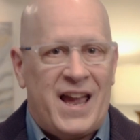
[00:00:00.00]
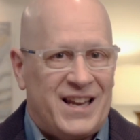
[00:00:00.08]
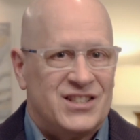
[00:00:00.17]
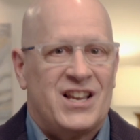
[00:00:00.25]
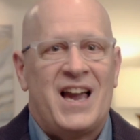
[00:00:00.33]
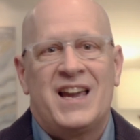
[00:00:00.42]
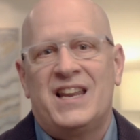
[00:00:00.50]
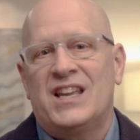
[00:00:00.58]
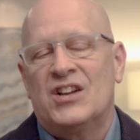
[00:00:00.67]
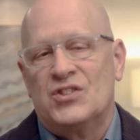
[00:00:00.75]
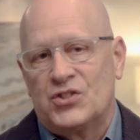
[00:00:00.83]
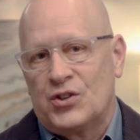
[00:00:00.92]

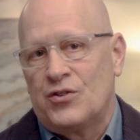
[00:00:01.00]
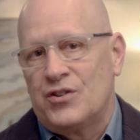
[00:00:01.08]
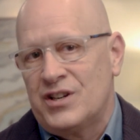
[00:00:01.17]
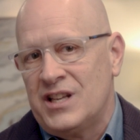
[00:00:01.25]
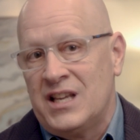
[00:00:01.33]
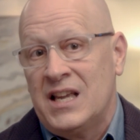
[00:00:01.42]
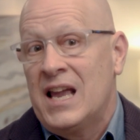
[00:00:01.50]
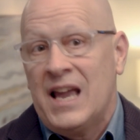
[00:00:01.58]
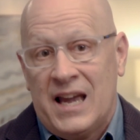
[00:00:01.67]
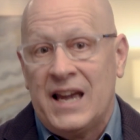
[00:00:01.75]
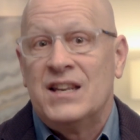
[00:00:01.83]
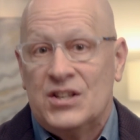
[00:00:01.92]
anxiety, uncertainty,
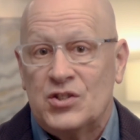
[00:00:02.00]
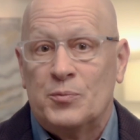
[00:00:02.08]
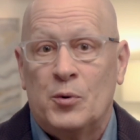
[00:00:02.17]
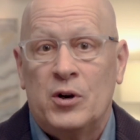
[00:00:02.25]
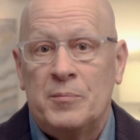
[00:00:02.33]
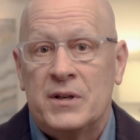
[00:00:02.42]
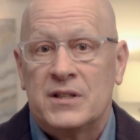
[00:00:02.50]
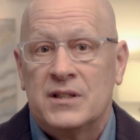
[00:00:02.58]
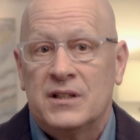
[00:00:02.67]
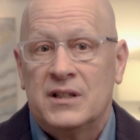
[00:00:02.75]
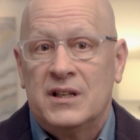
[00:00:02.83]
and disappointment.